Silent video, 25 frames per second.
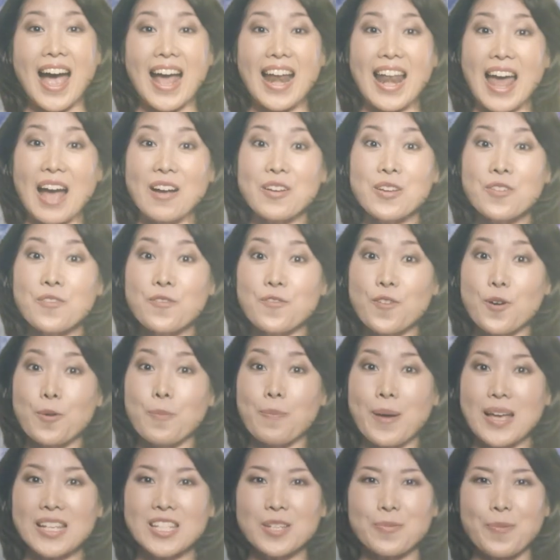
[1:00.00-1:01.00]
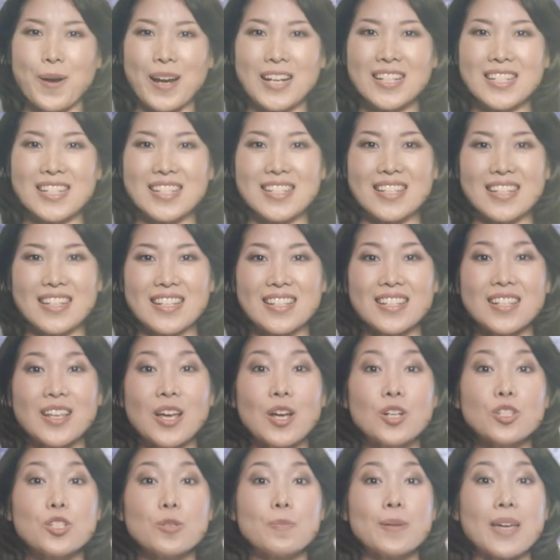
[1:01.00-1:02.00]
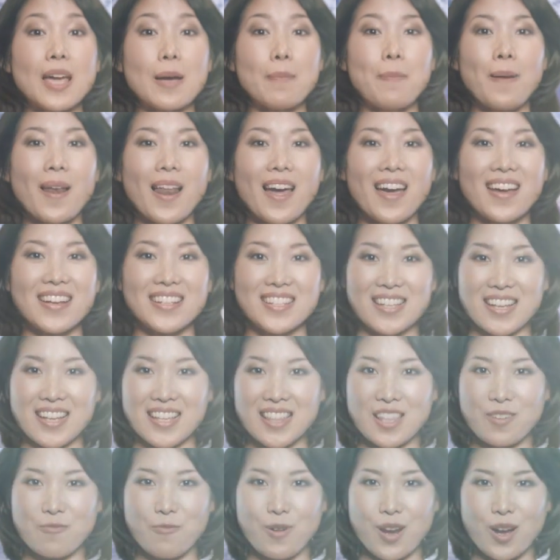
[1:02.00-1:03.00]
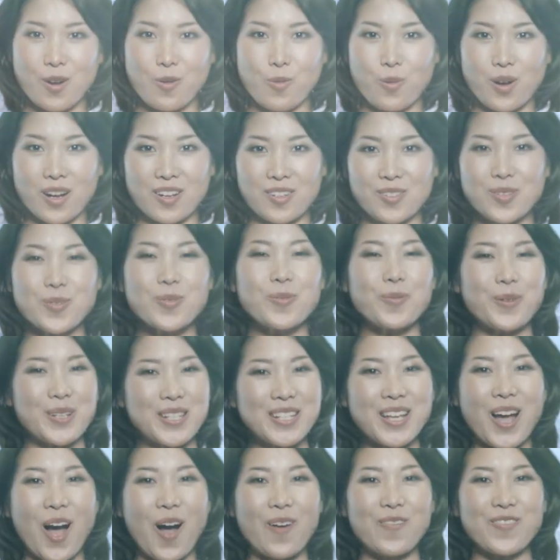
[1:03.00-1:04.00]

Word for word: allowing for best practices to be applied in the real world with